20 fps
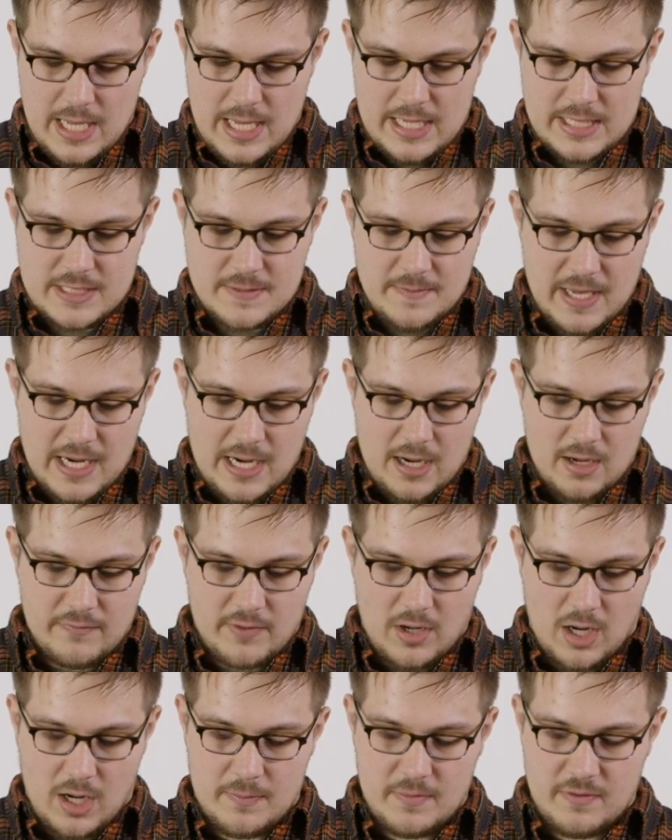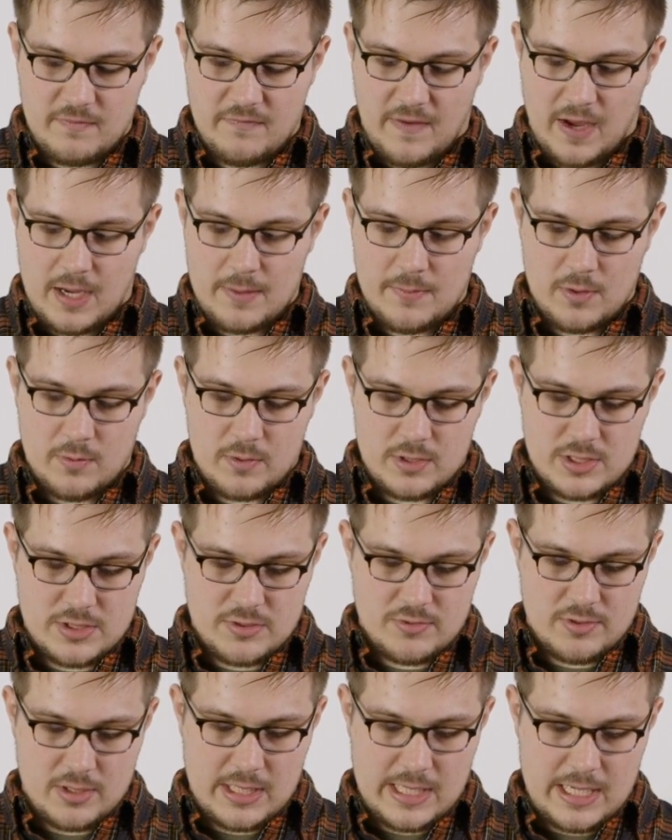It's made out of carbon fiber, which
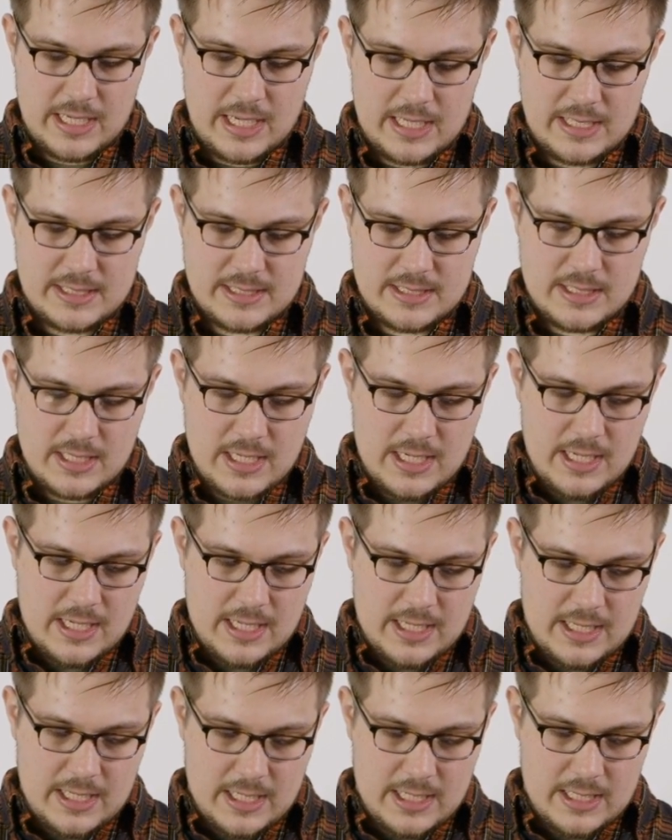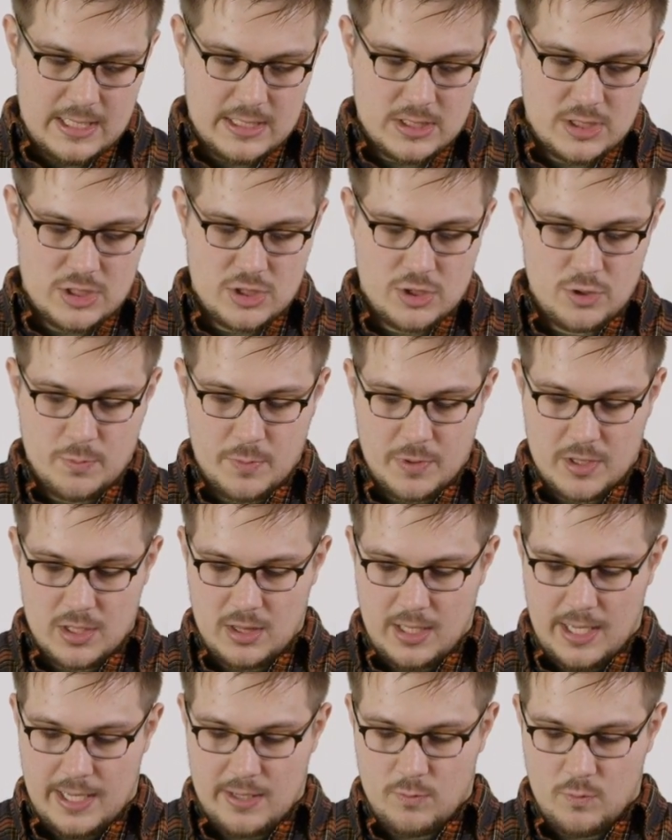is really nice. It is super
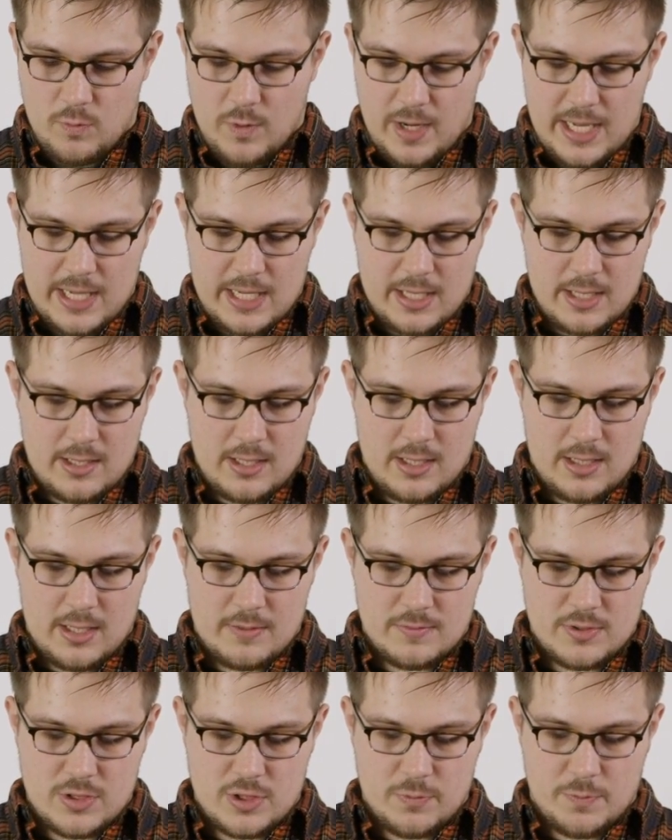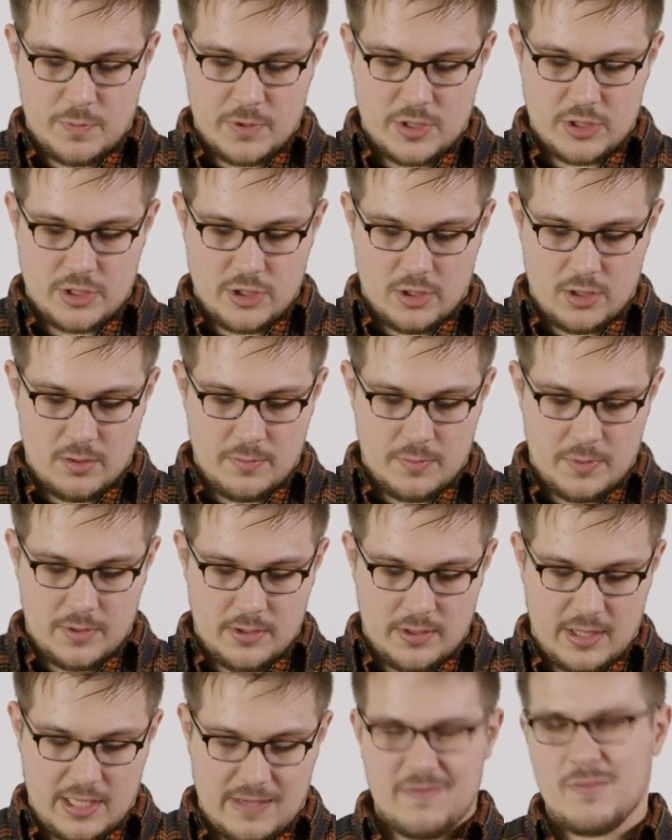lightweight, super
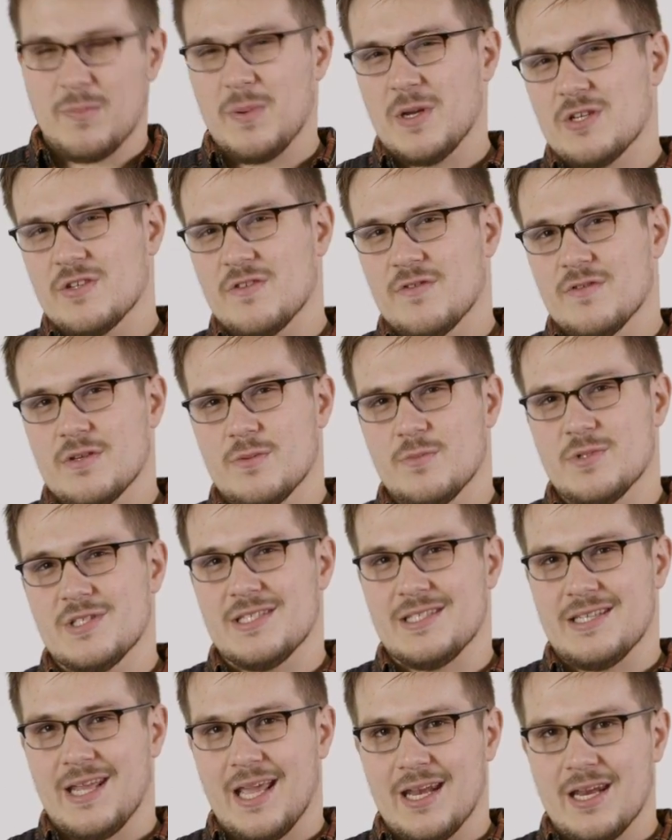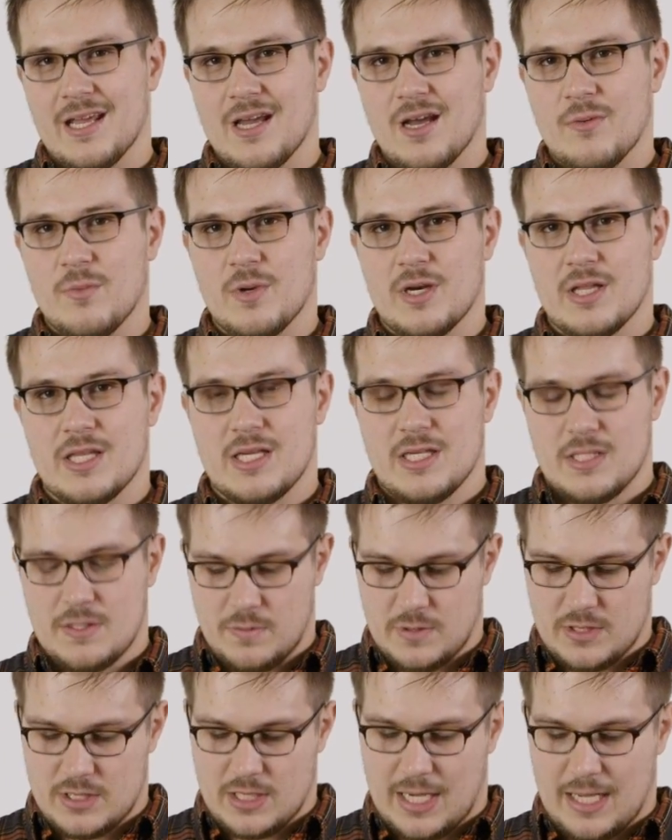durable. They have a picture of someone standing on one of
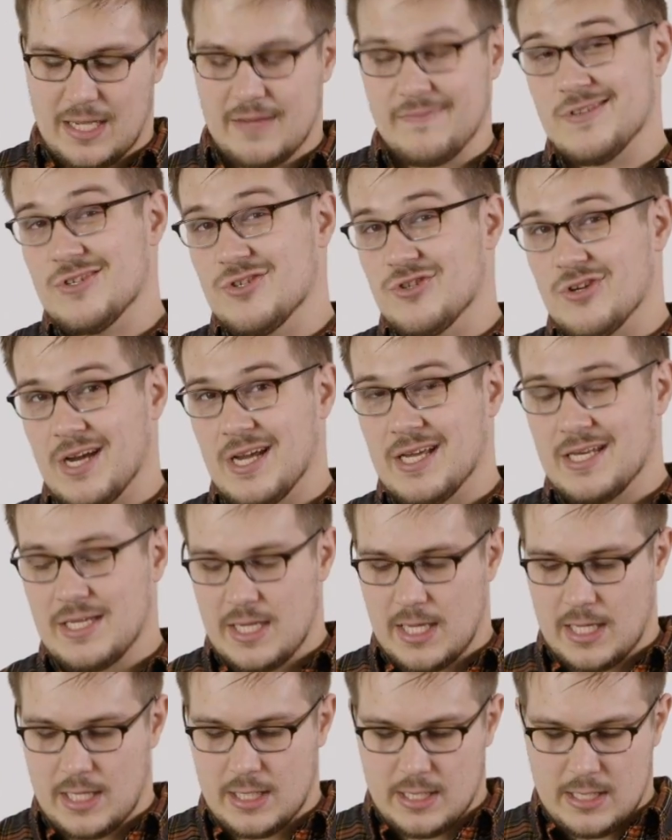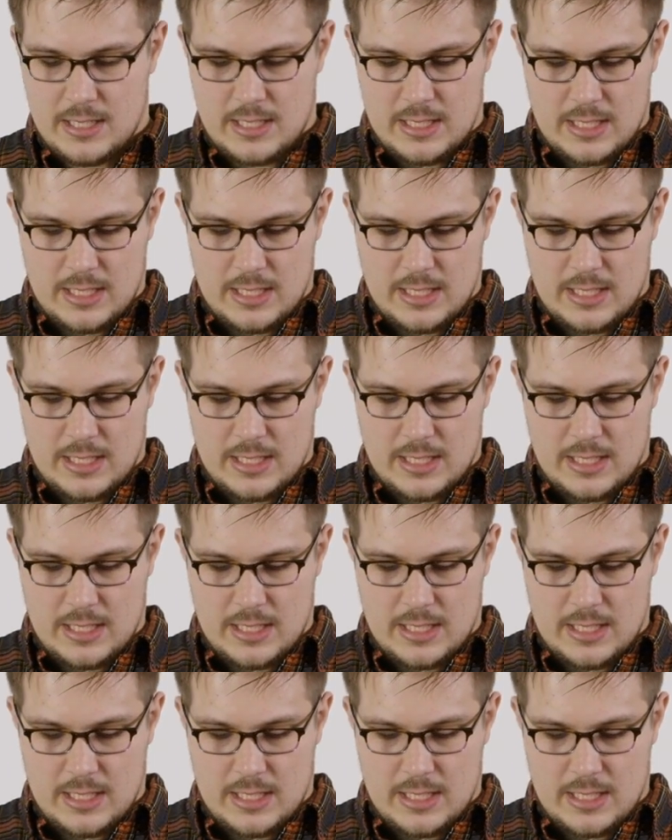these, which I haven't tried yet.